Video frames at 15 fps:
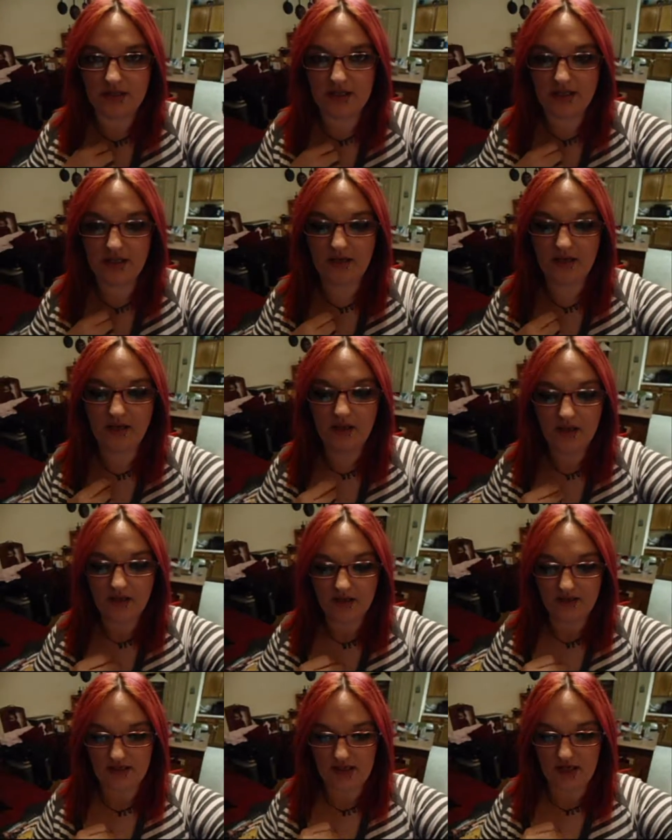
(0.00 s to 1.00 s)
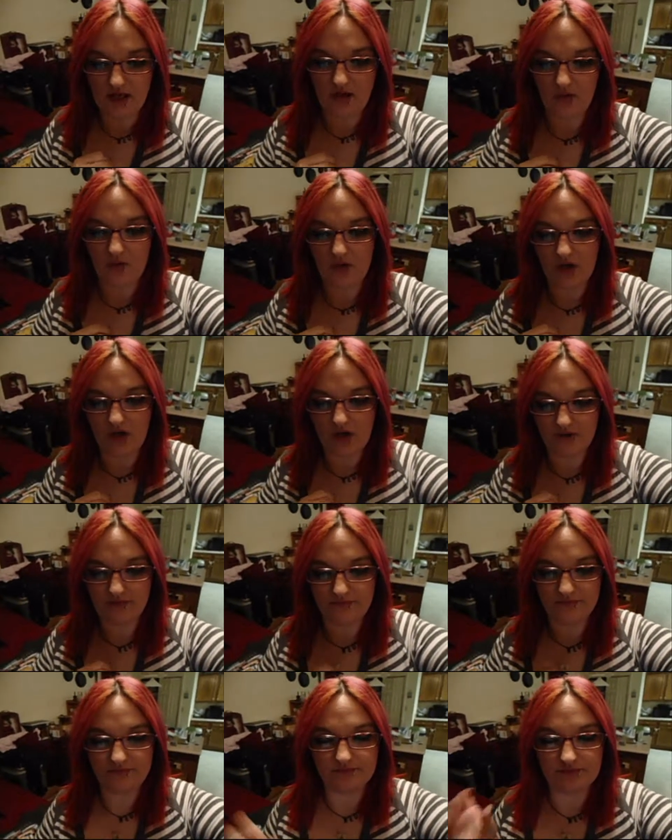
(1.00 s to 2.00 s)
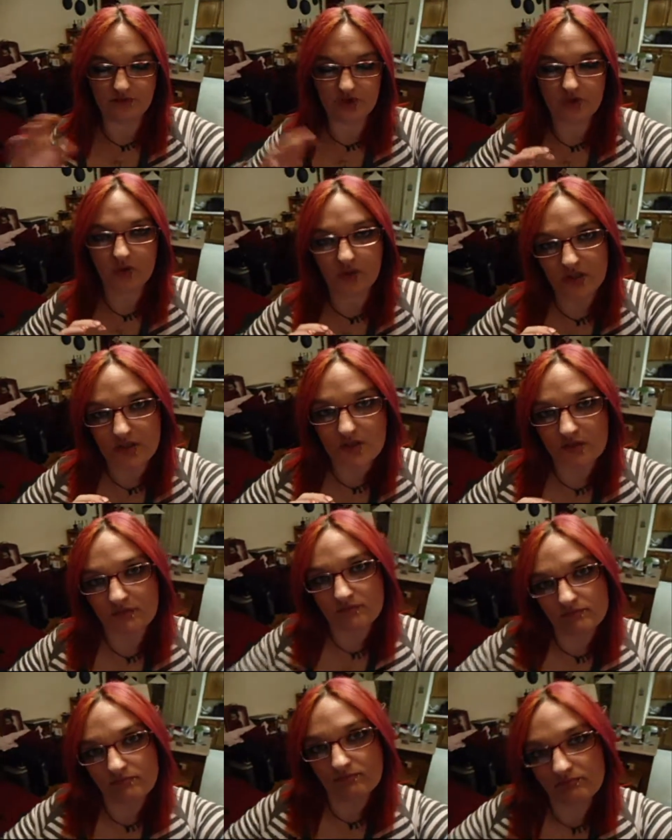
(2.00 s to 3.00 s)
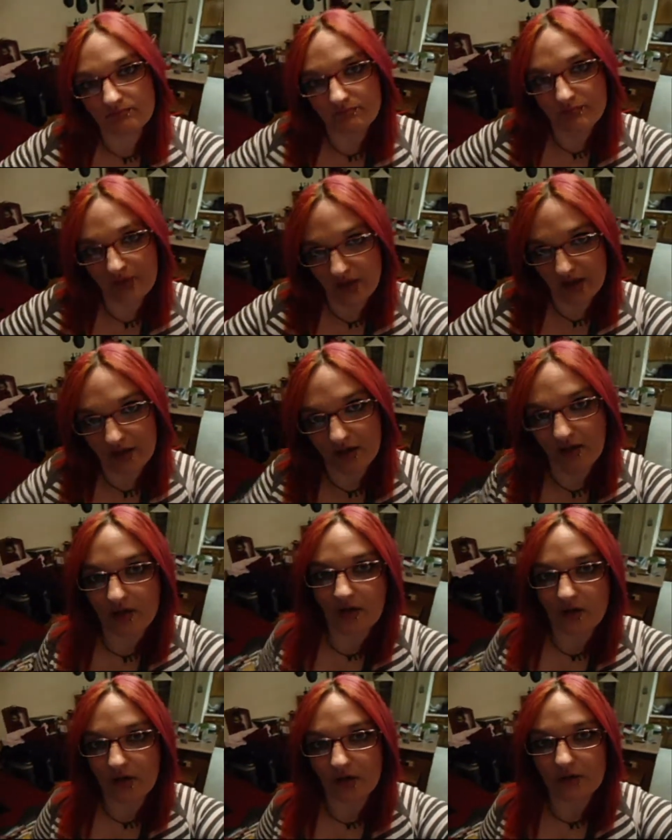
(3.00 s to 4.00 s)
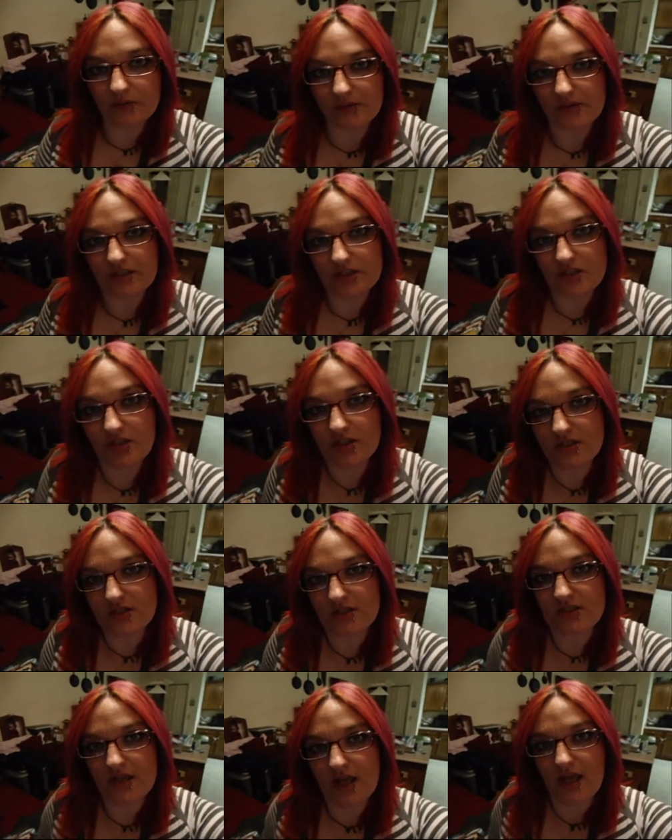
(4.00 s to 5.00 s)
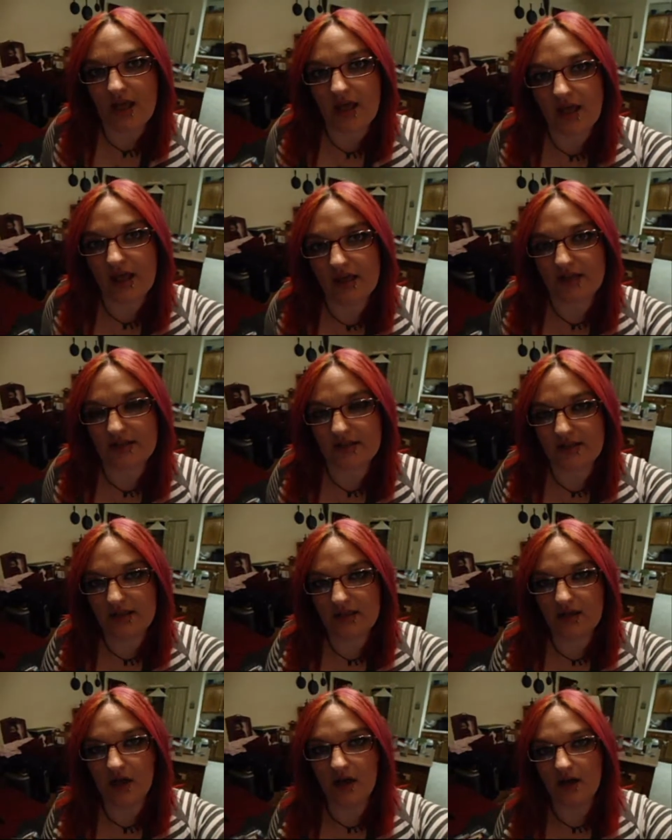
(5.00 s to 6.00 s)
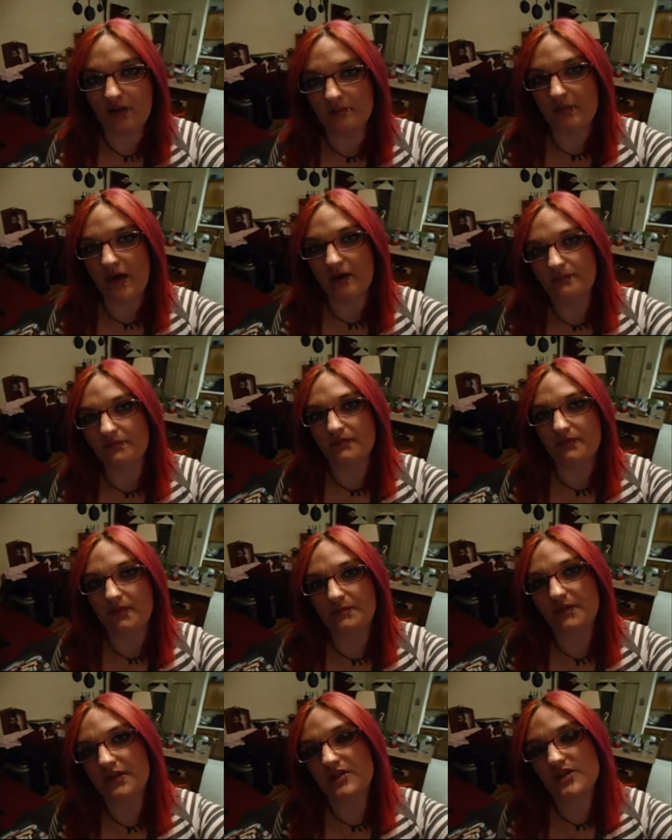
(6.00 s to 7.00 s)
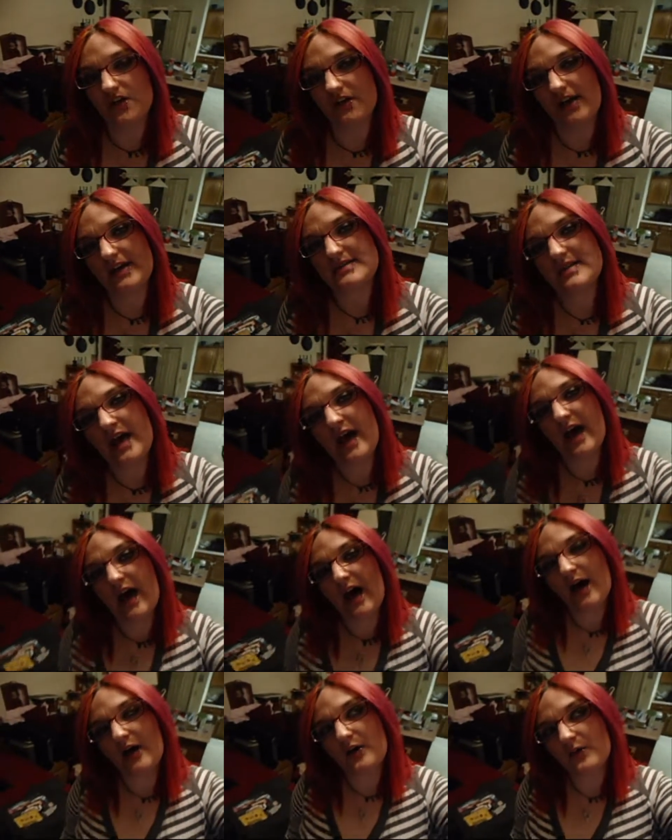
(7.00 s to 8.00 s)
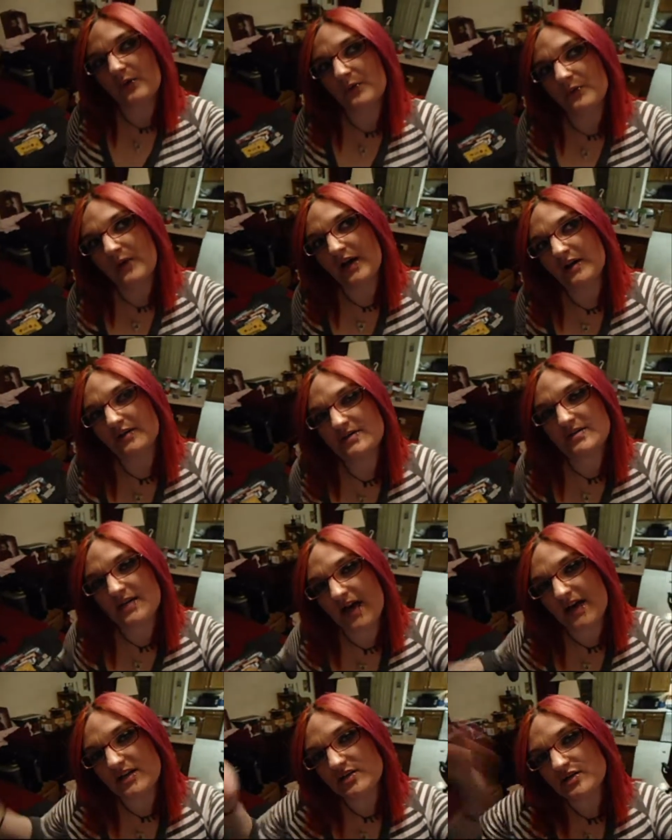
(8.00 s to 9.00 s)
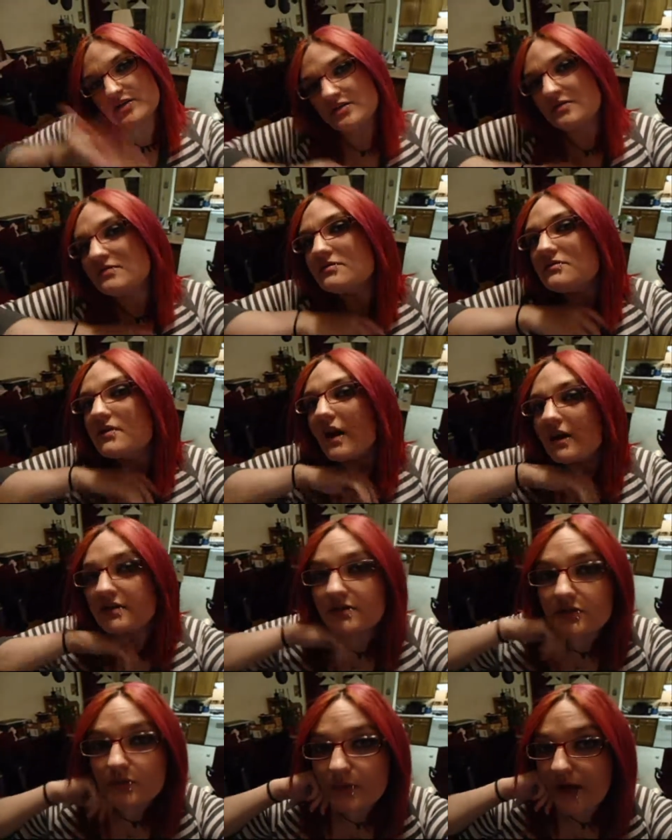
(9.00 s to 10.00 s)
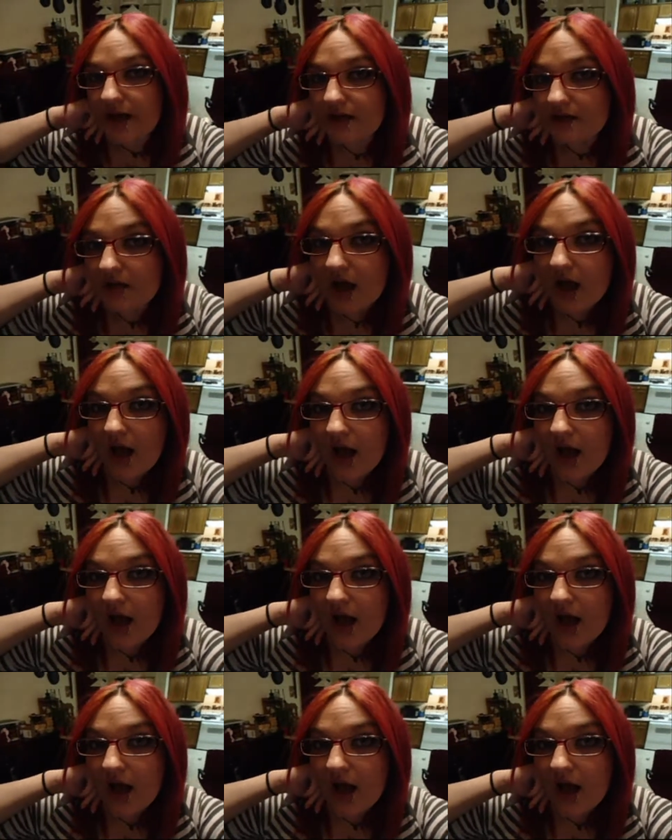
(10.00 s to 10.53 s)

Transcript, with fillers: in now a short thing with the shirts. And then um, I'm, I'm going to show you guys how well slash not well